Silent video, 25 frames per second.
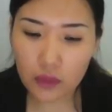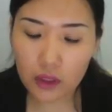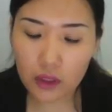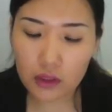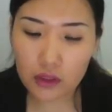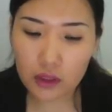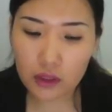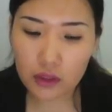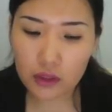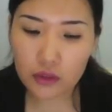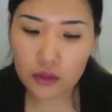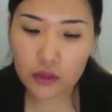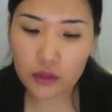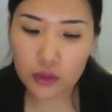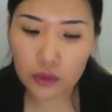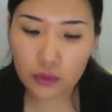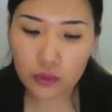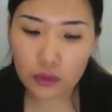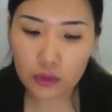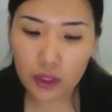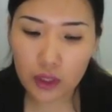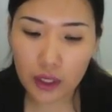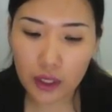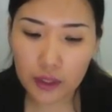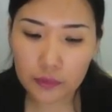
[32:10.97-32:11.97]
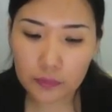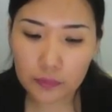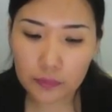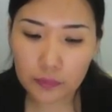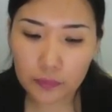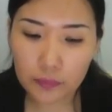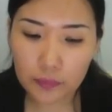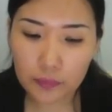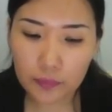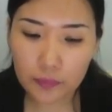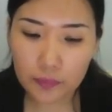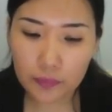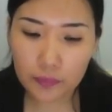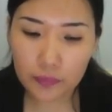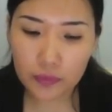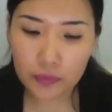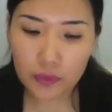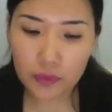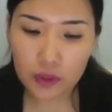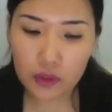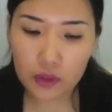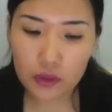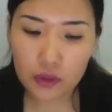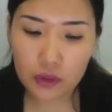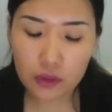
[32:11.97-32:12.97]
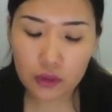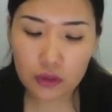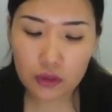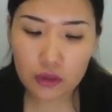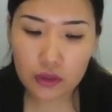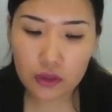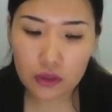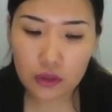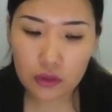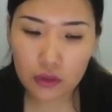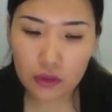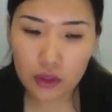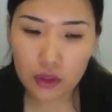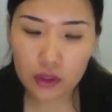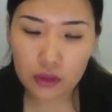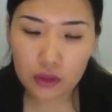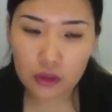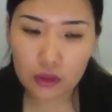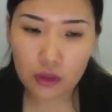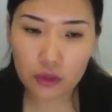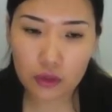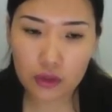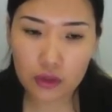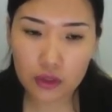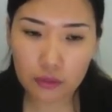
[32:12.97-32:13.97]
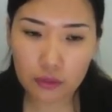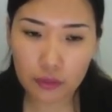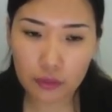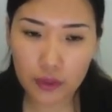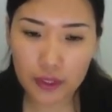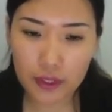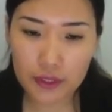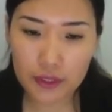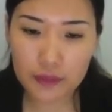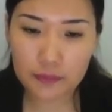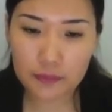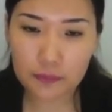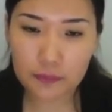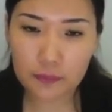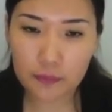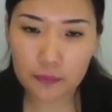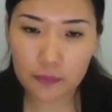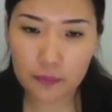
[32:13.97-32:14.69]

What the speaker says: and then new line, return 0 and close the brace.